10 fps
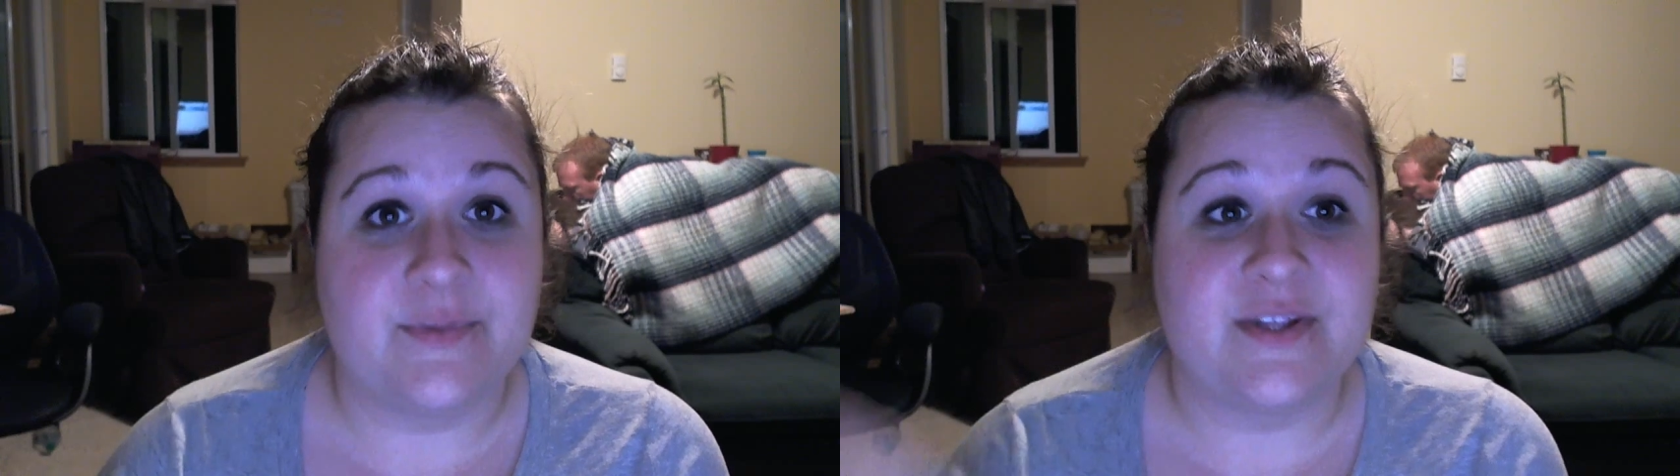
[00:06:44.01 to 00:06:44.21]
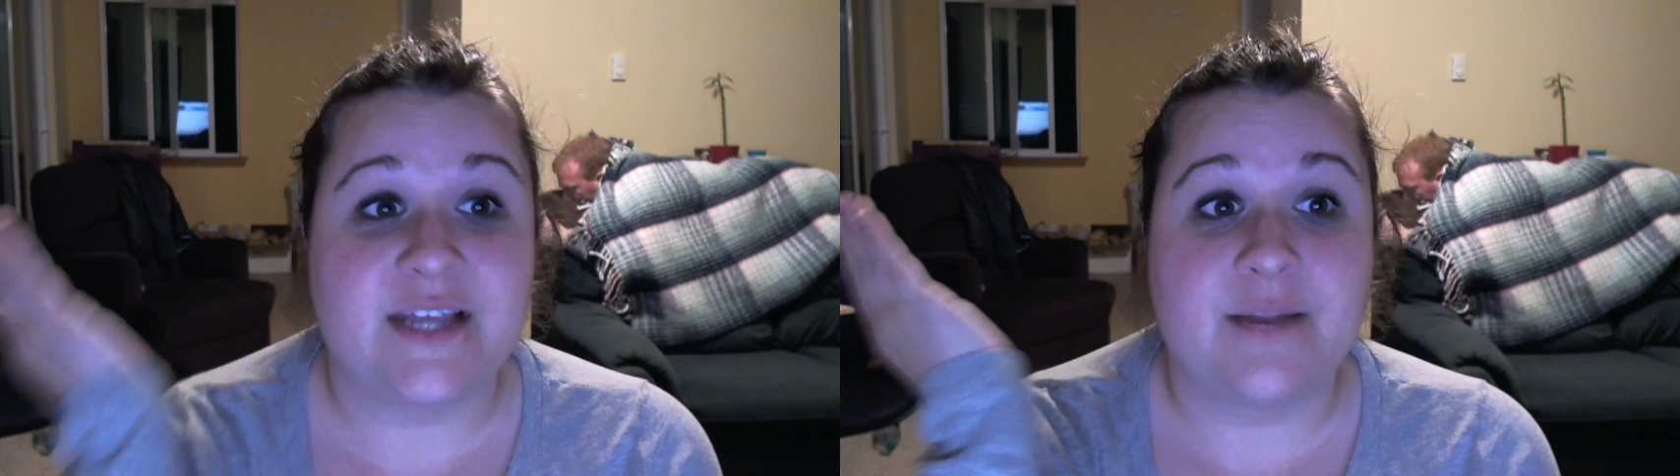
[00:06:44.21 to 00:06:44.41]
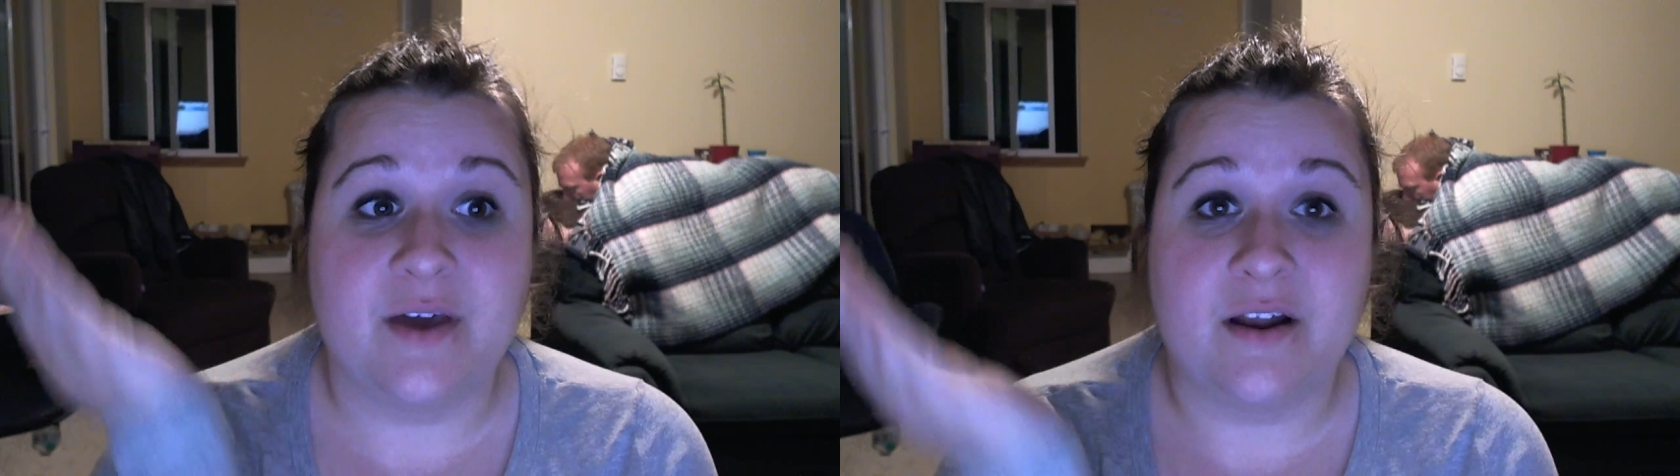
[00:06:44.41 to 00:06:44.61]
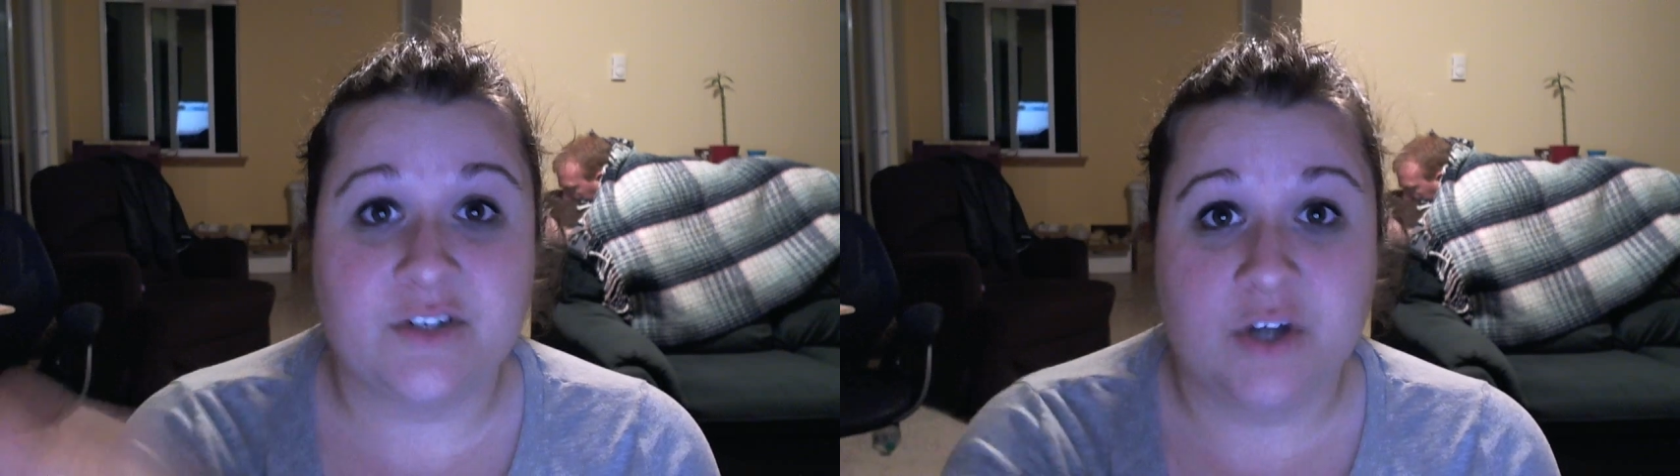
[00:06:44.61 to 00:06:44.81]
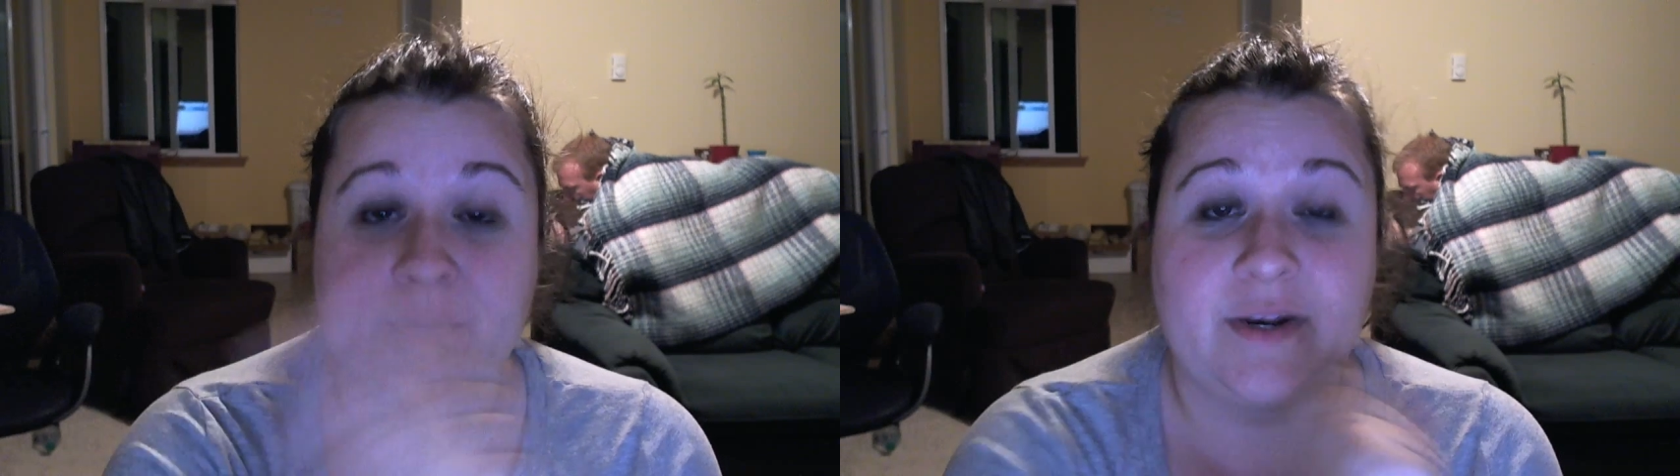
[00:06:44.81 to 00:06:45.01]
And it's going to be on
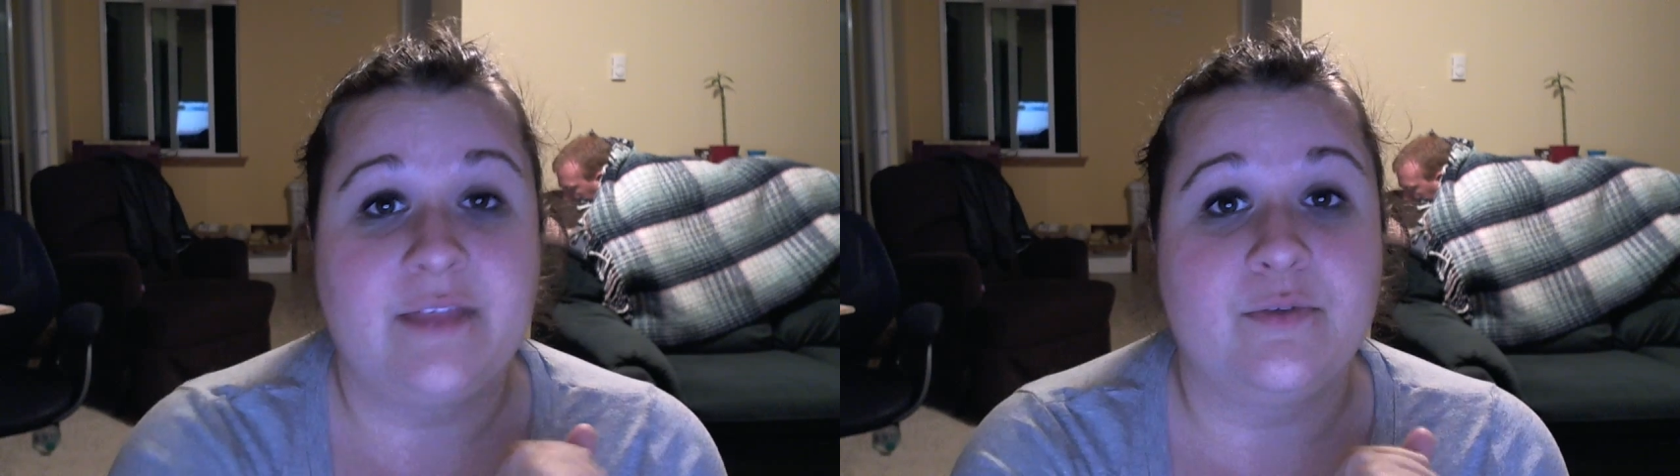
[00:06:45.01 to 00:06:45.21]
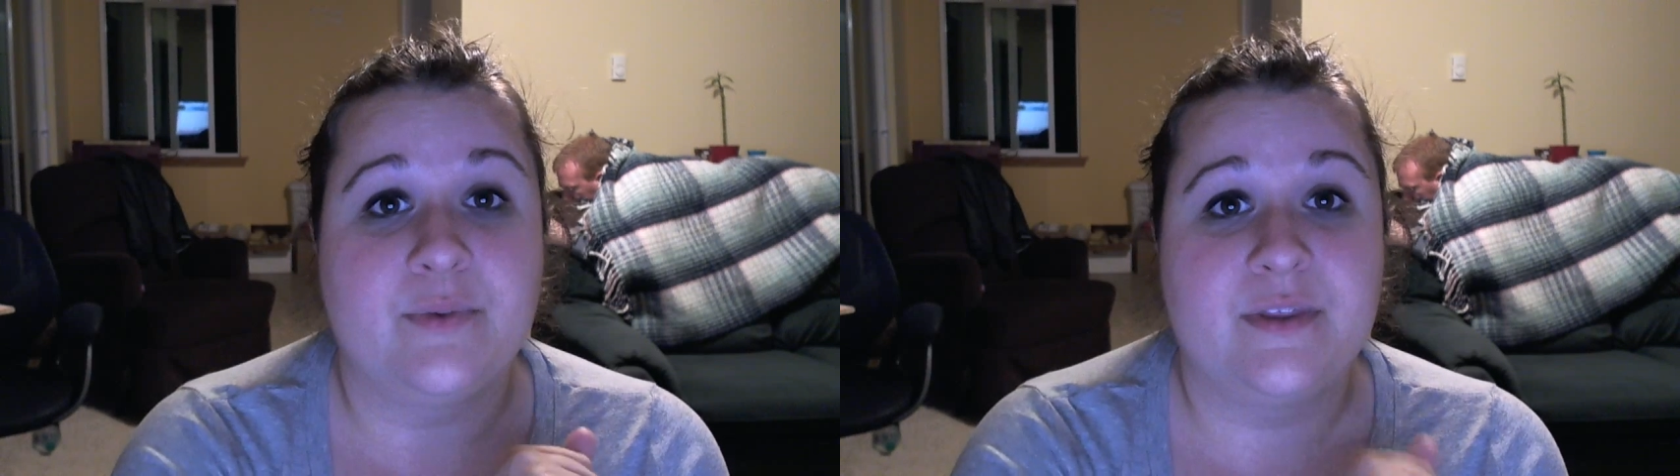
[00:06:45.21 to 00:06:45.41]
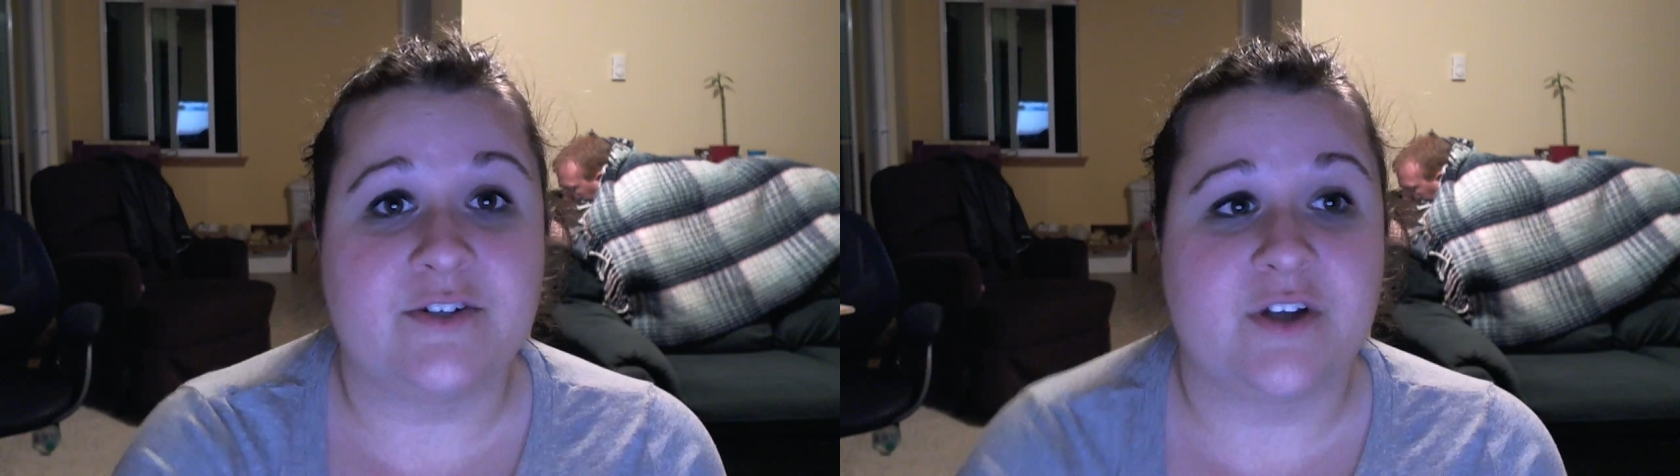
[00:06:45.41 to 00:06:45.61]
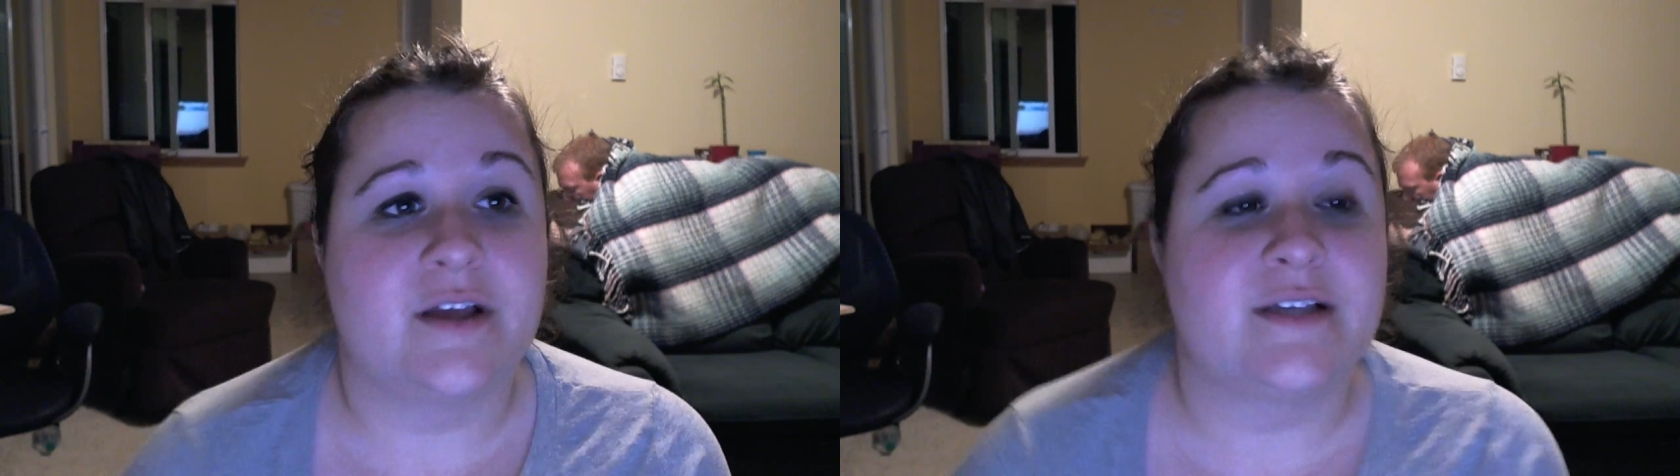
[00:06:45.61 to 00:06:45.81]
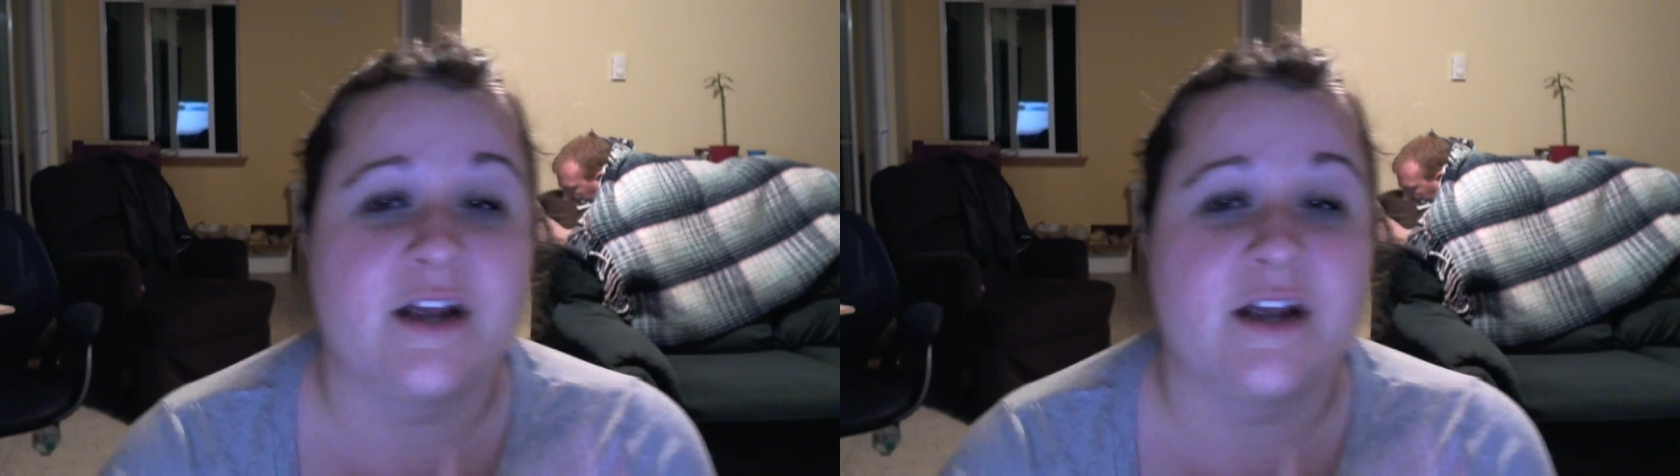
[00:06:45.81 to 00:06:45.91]
October 9th will be the drawings.